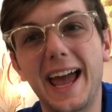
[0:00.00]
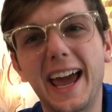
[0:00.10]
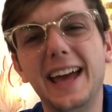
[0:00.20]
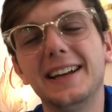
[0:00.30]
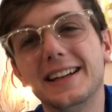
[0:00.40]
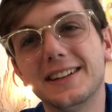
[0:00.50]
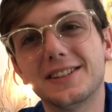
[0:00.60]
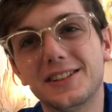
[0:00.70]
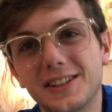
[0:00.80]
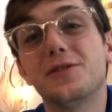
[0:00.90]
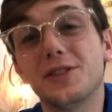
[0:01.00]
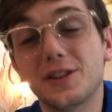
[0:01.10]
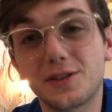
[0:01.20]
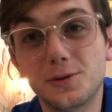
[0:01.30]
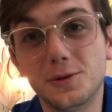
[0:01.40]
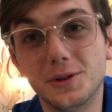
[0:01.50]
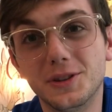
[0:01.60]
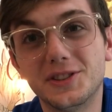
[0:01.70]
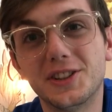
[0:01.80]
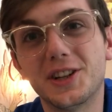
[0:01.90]
and it's good for the
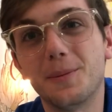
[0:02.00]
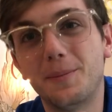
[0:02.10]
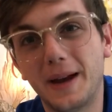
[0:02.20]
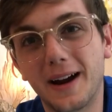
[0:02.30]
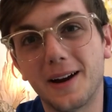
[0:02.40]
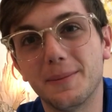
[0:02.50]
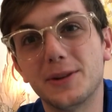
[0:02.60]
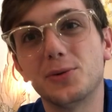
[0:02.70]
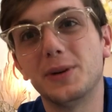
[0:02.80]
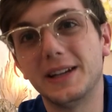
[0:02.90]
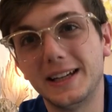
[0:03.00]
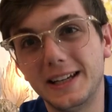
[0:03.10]
school to compare between